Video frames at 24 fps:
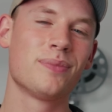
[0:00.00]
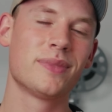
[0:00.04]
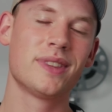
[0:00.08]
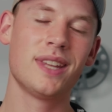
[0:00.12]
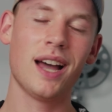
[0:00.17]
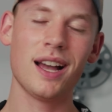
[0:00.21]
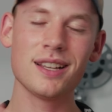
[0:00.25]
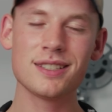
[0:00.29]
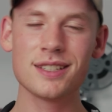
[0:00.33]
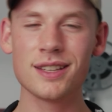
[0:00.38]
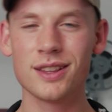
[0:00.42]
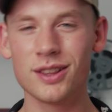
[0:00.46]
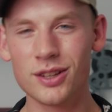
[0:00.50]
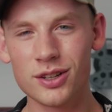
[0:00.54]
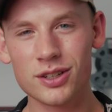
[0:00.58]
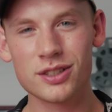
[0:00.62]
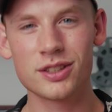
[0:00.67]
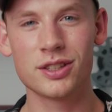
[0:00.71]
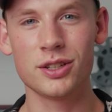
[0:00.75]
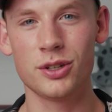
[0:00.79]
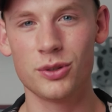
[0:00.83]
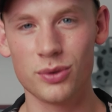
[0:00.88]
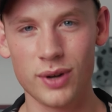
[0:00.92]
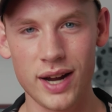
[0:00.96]
Doesn't look
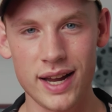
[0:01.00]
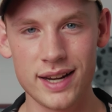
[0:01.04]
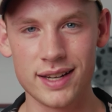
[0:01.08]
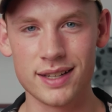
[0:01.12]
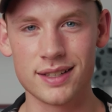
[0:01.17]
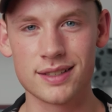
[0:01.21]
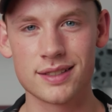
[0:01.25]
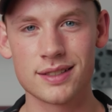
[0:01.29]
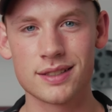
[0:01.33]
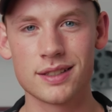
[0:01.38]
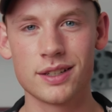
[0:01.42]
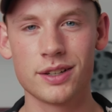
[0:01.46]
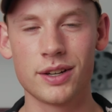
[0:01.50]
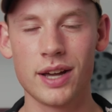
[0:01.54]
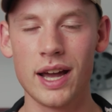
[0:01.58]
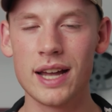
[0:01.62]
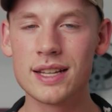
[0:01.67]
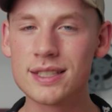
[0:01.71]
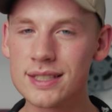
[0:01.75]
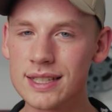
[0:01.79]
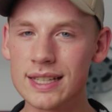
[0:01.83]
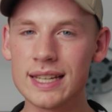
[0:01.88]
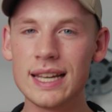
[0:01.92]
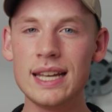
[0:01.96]
the greatest, okay?
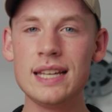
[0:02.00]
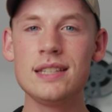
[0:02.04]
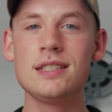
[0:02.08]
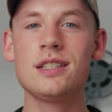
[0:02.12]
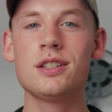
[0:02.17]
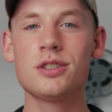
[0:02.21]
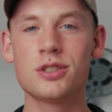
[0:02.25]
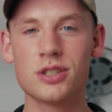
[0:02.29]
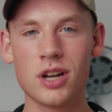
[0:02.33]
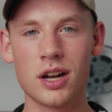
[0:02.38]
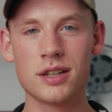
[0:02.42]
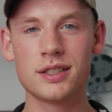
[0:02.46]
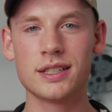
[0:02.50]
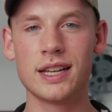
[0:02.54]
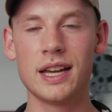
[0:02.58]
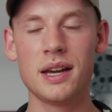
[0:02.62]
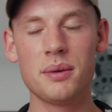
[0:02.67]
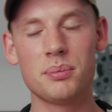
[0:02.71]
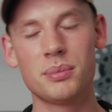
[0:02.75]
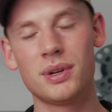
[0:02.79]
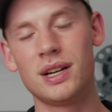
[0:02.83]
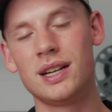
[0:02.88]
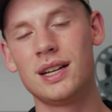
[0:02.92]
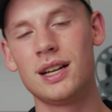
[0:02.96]
It's the easiest shot to
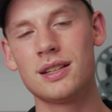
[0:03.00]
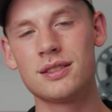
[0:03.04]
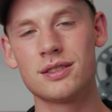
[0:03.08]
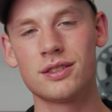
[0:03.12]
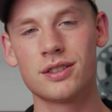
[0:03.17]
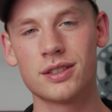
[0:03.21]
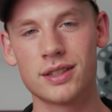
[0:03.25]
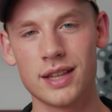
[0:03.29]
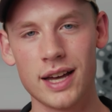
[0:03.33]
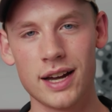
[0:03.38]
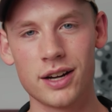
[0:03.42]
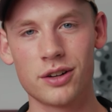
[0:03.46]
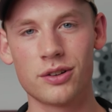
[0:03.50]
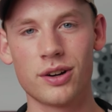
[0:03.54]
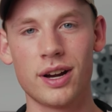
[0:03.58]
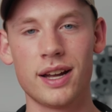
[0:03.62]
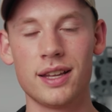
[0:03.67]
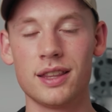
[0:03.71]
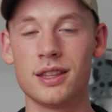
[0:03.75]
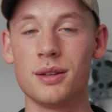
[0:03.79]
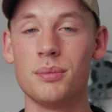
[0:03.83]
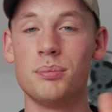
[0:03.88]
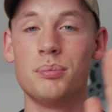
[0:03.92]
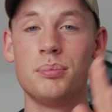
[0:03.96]
get, but it doesn't look that
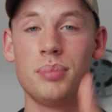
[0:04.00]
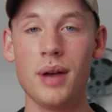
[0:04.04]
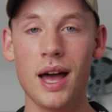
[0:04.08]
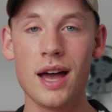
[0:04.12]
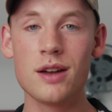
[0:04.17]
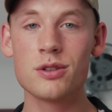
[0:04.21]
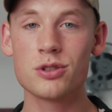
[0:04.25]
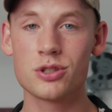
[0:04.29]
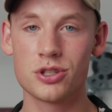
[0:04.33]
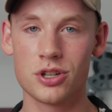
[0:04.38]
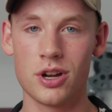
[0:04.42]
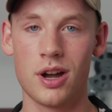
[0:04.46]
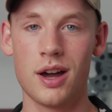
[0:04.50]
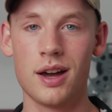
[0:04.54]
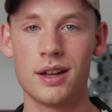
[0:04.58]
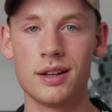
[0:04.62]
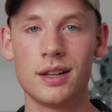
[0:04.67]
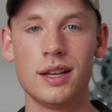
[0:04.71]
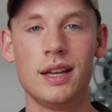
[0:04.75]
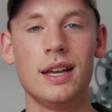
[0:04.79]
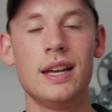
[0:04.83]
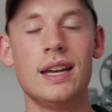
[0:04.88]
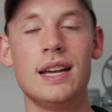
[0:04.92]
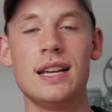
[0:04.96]
great. The best
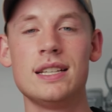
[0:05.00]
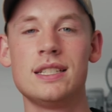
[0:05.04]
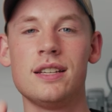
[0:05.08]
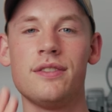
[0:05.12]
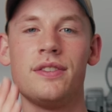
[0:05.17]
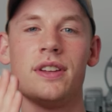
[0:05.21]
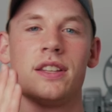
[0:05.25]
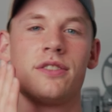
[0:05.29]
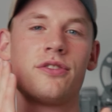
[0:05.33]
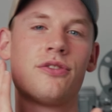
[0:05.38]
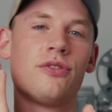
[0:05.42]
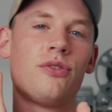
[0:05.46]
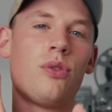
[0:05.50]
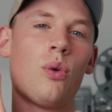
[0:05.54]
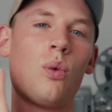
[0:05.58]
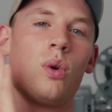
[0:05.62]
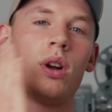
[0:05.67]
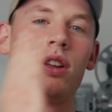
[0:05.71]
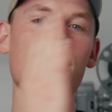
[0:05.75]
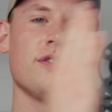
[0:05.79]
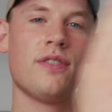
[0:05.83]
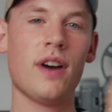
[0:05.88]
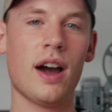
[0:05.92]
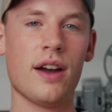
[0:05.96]
shot is if it's
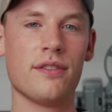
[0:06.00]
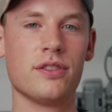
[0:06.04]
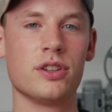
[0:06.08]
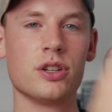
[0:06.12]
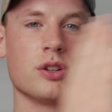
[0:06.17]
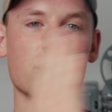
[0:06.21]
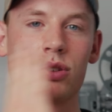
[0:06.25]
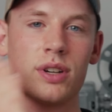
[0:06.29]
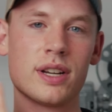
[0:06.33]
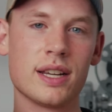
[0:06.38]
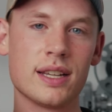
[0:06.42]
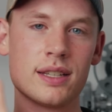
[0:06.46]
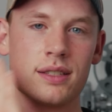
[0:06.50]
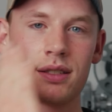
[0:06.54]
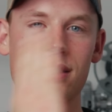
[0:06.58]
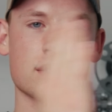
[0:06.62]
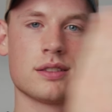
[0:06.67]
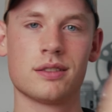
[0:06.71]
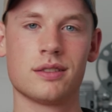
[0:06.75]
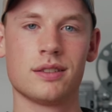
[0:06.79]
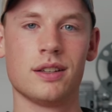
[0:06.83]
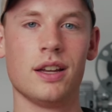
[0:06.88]
45 degrees.